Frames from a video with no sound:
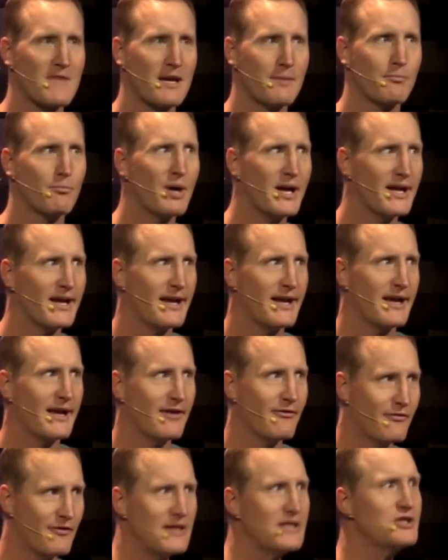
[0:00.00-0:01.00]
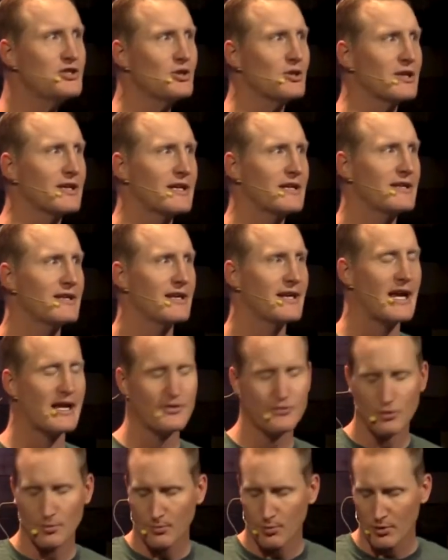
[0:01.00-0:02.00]
But eventually, they got
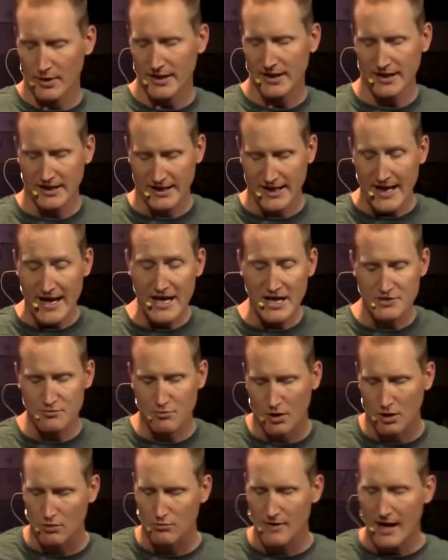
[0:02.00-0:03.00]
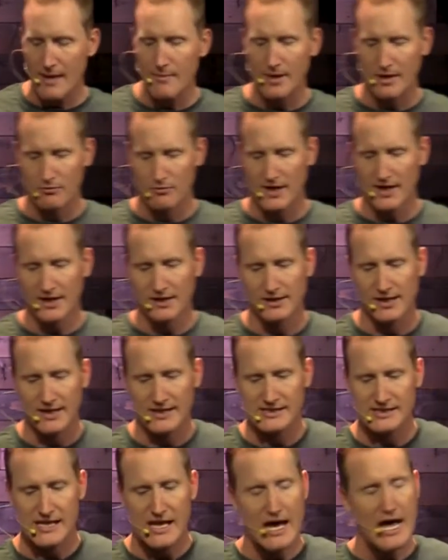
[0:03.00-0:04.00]
to a point in an age where a rabbi
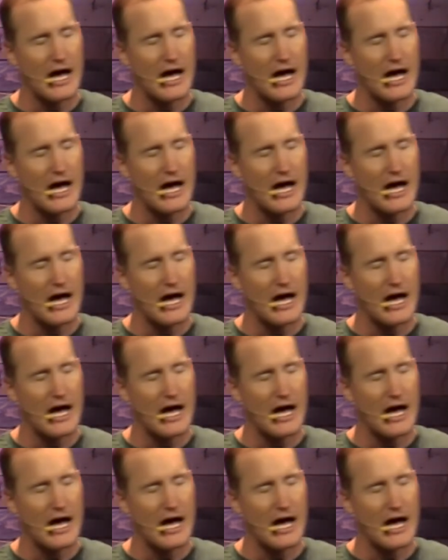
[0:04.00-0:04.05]
recognized,